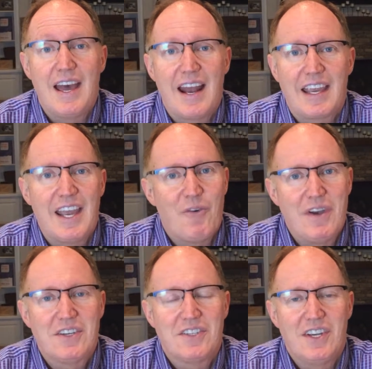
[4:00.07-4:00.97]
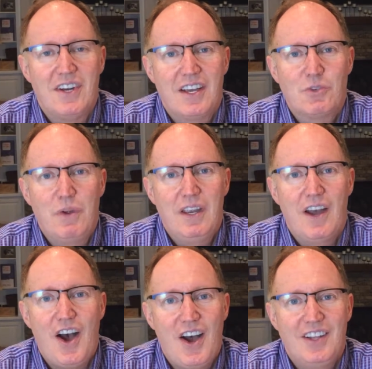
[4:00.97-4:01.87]
and I can't wait to see you next
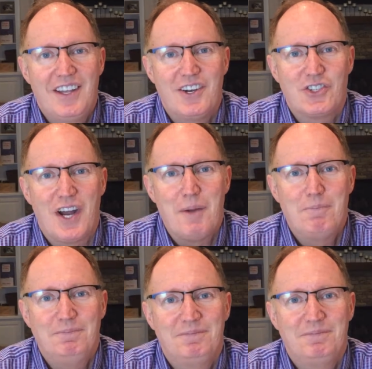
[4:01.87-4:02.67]
week on LeaderTribe.